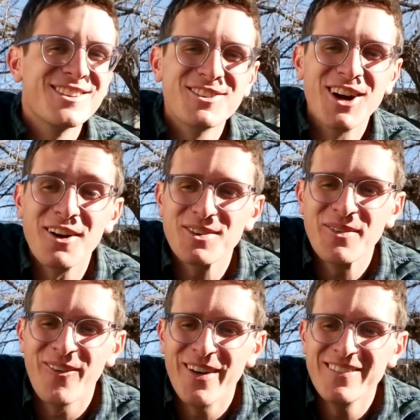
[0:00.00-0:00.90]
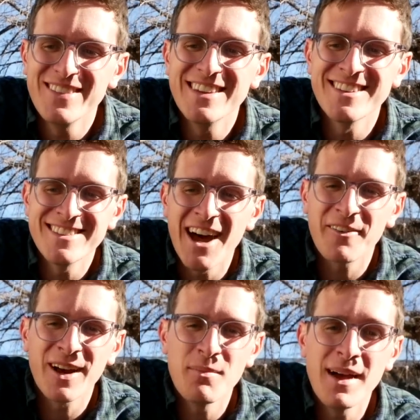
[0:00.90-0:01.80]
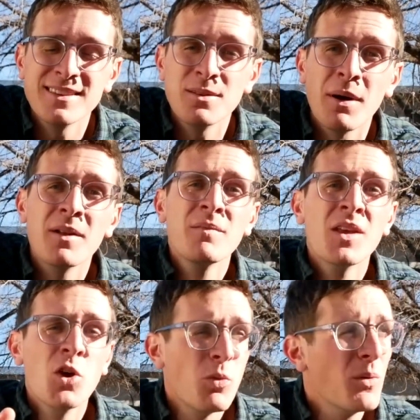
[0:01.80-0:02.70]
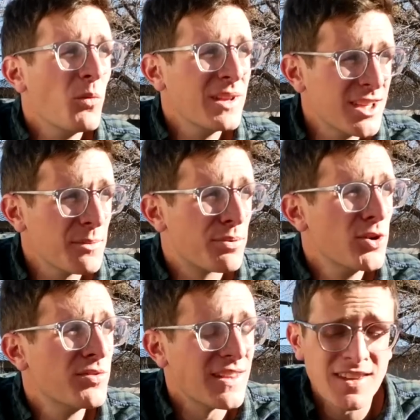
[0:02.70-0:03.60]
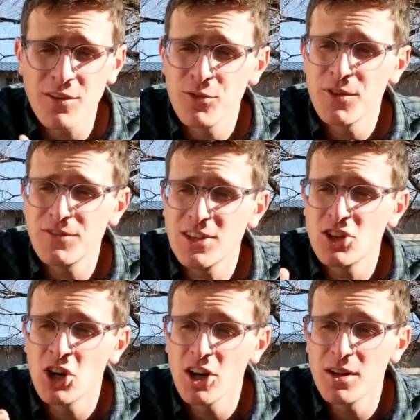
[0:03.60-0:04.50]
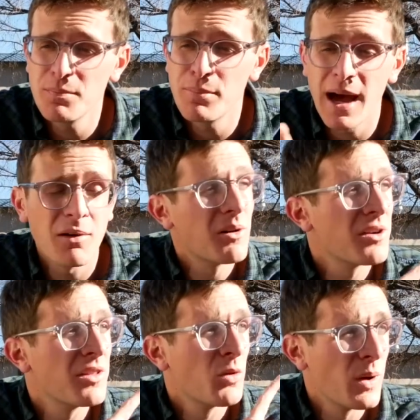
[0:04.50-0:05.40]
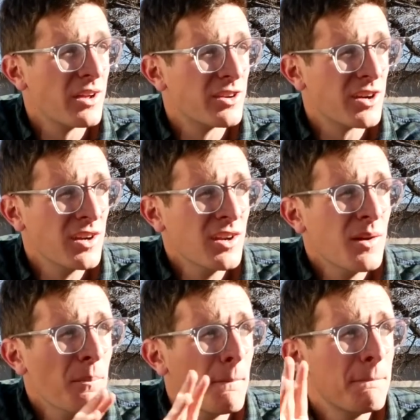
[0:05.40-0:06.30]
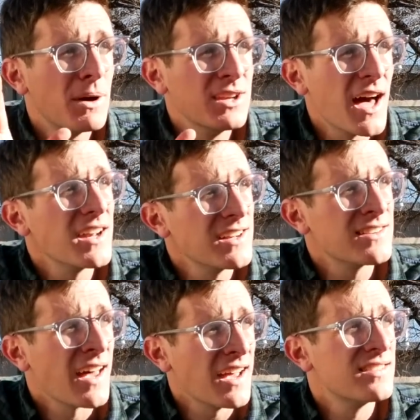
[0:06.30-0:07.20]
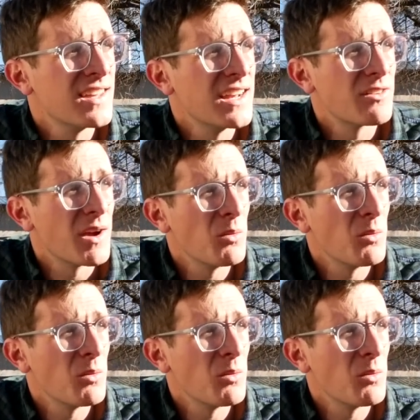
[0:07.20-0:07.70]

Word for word: a recovery point. This is not recommended, but no. We did prove that the F-150 could power the welder, yeah, but not on its highest setting, right?